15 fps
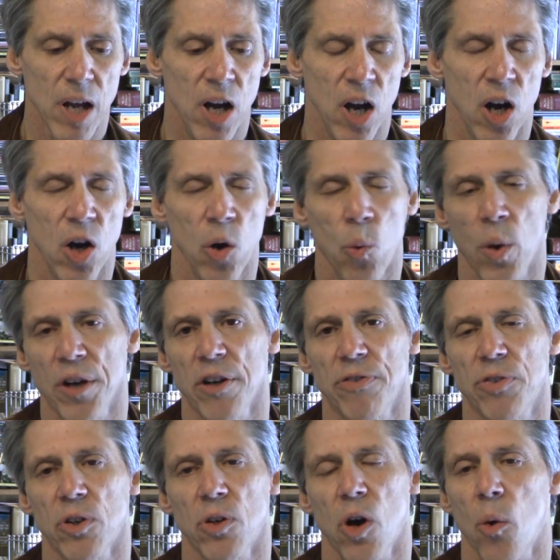
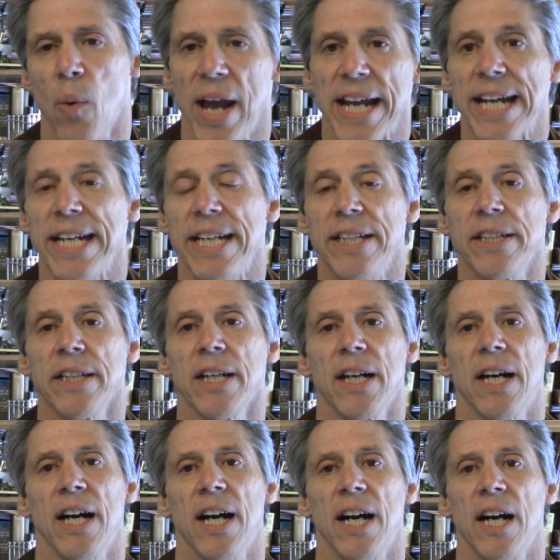wonderful awakening
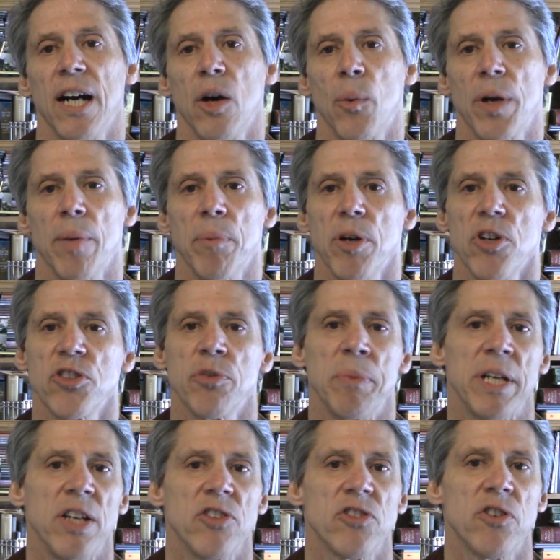when a person
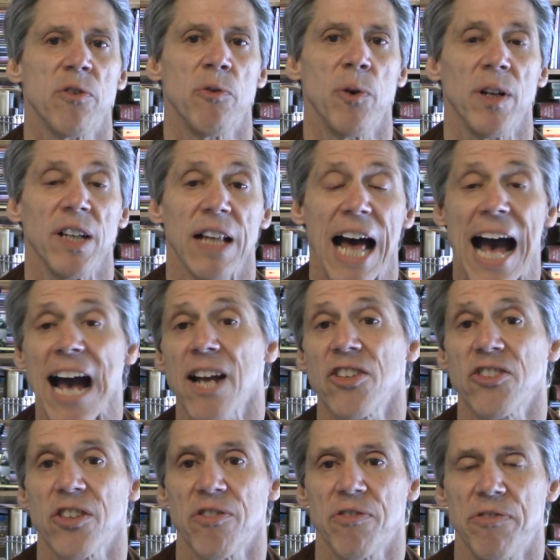begins to
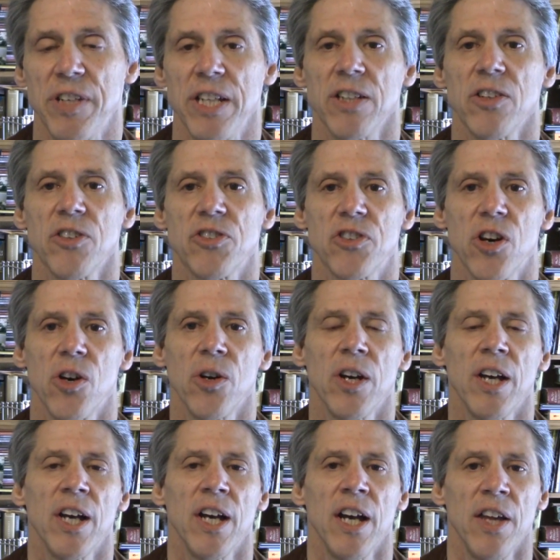relax and feel as though
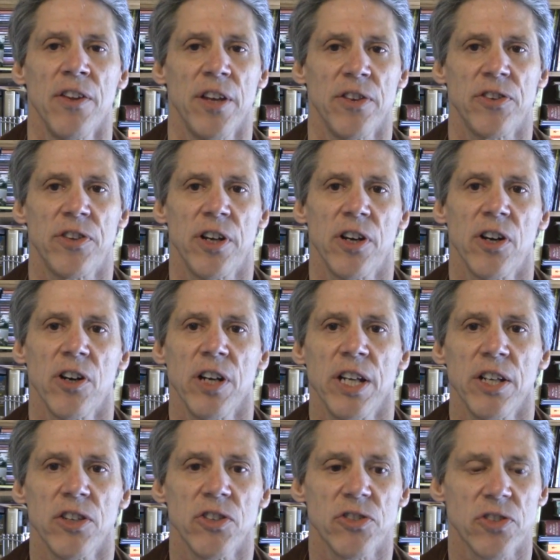that there
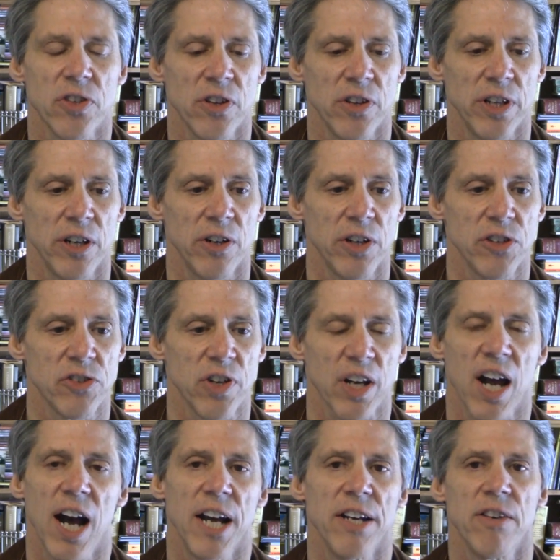is a
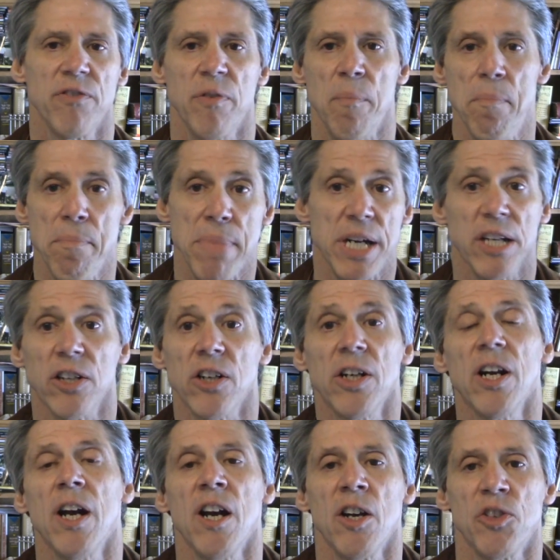kind of
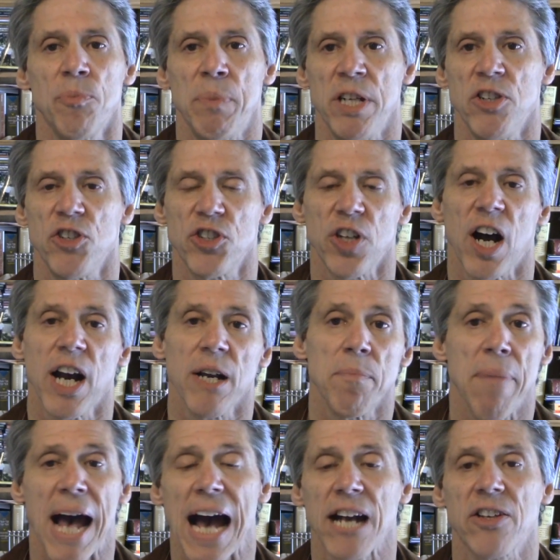mirror being shined
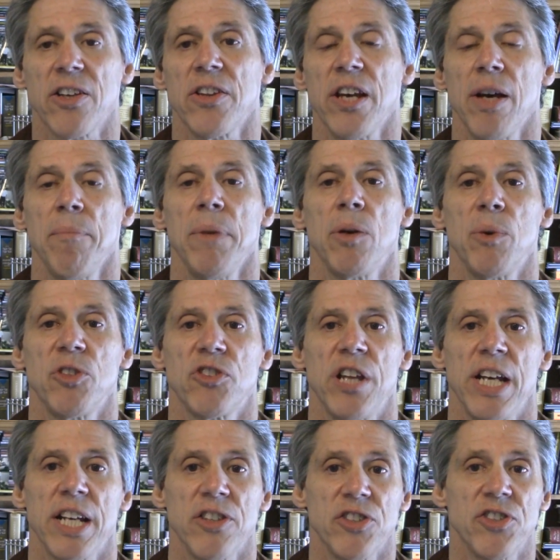back to them in which
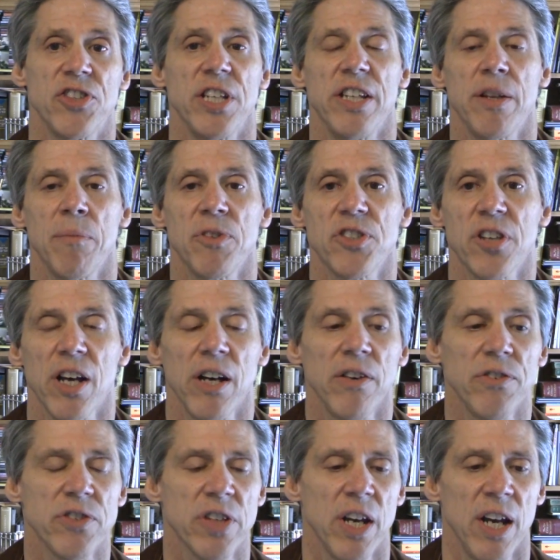they can see
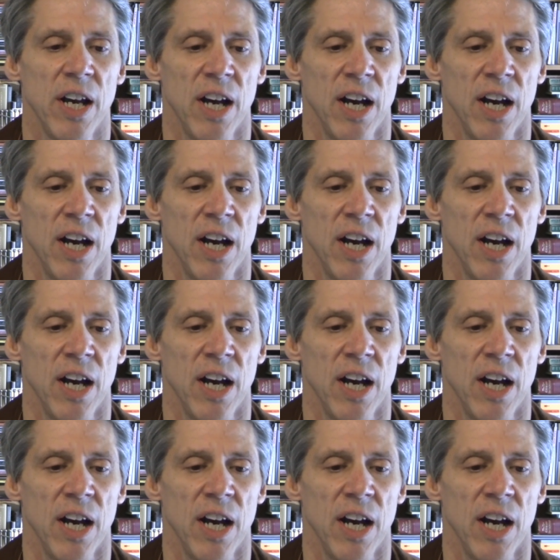themselves.